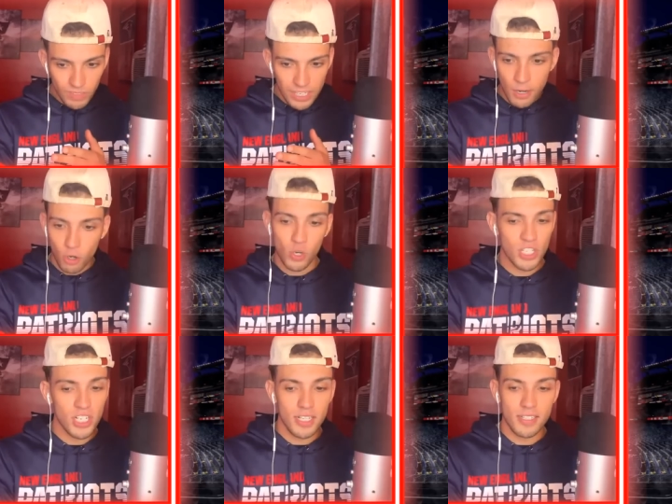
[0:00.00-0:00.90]
Now,
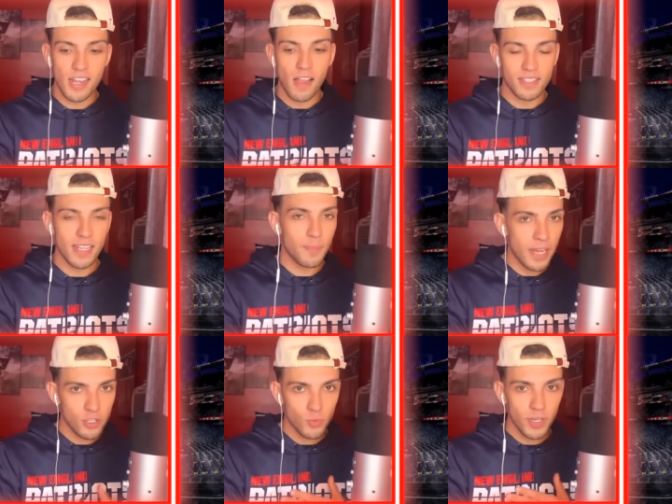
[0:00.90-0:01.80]
Christian Gonzalez, say
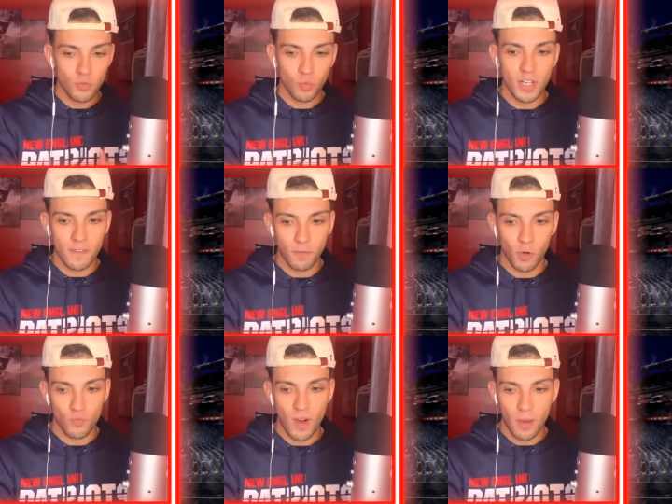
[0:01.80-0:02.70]
Patriots rookie
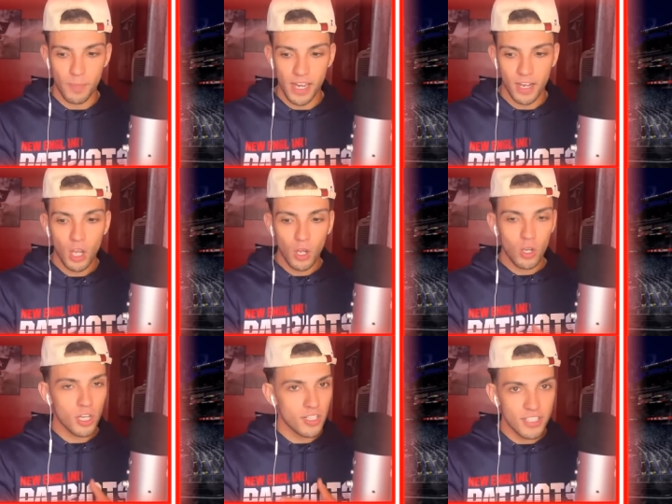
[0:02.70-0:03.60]
first round pick,
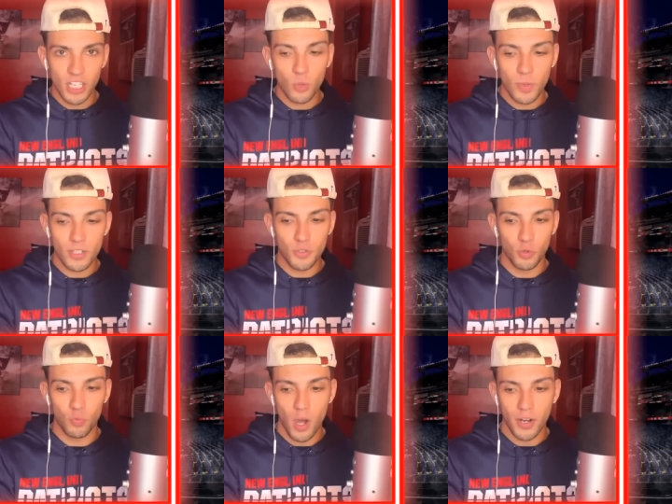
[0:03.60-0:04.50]
continuing to
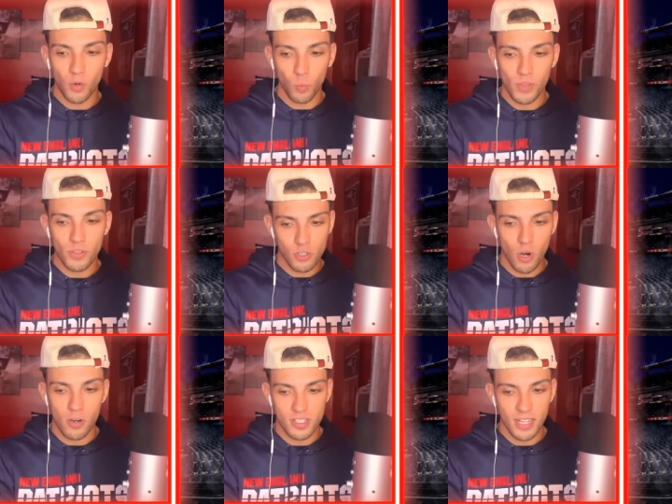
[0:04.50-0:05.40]
run with the
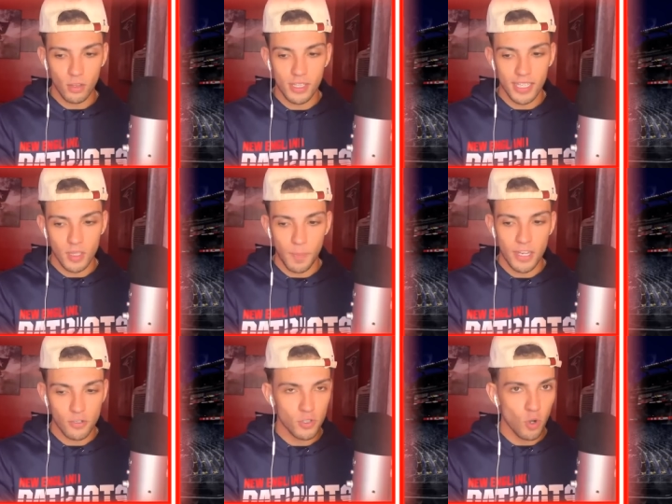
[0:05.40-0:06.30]
starters, say looking like the
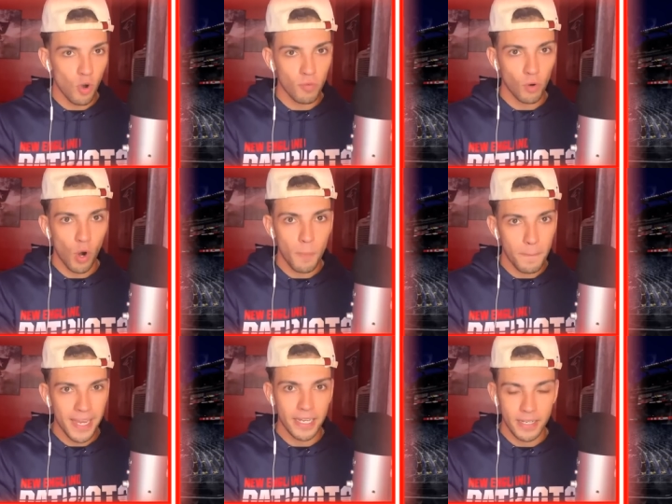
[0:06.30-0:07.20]
Patriots overall
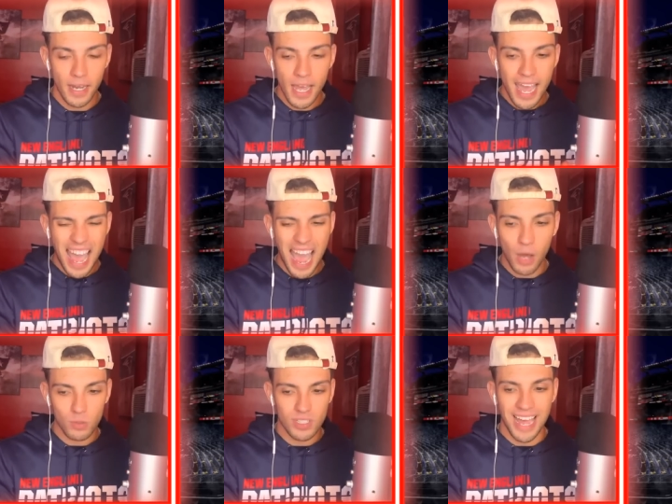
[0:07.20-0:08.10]
main
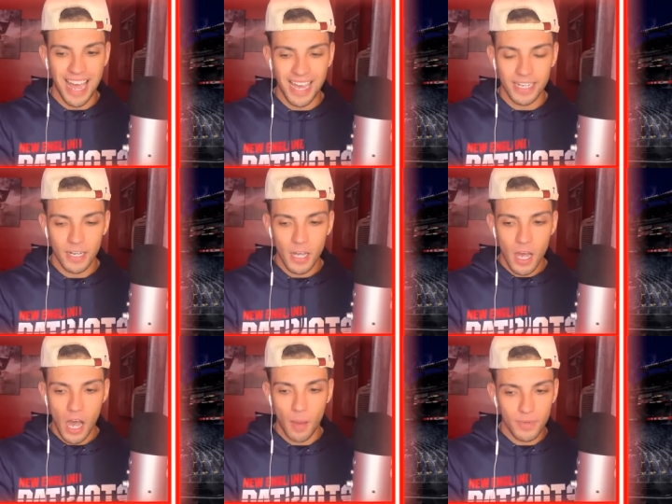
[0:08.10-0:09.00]
outside
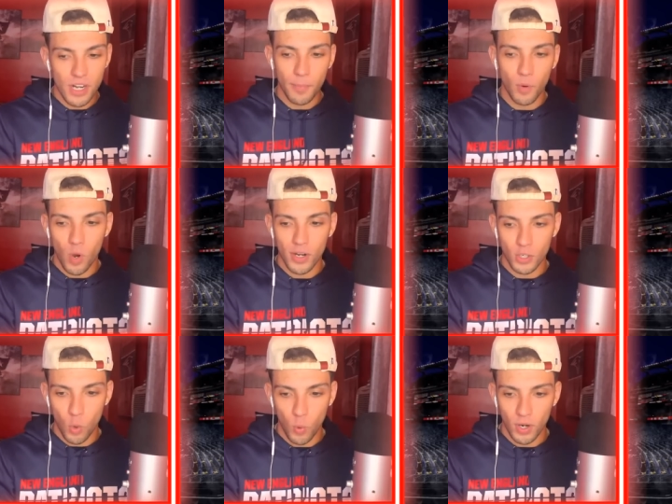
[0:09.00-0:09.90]
um, number one
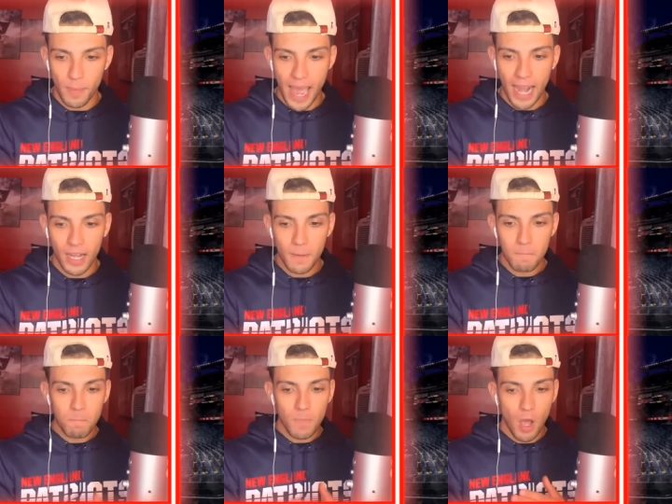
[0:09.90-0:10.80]
cornerback
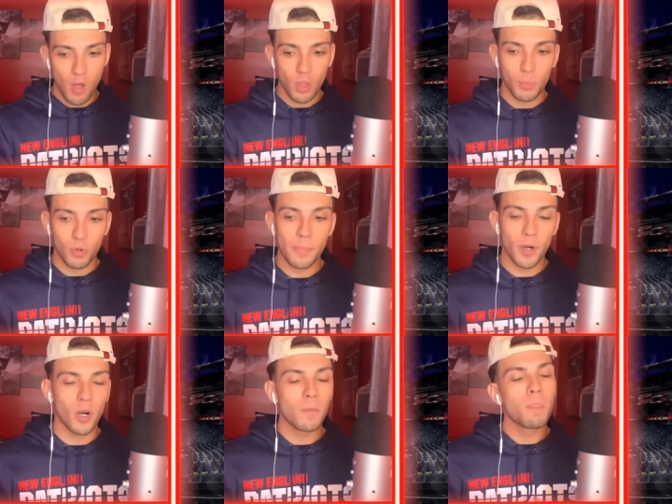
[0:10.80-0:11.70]
on the perimeter.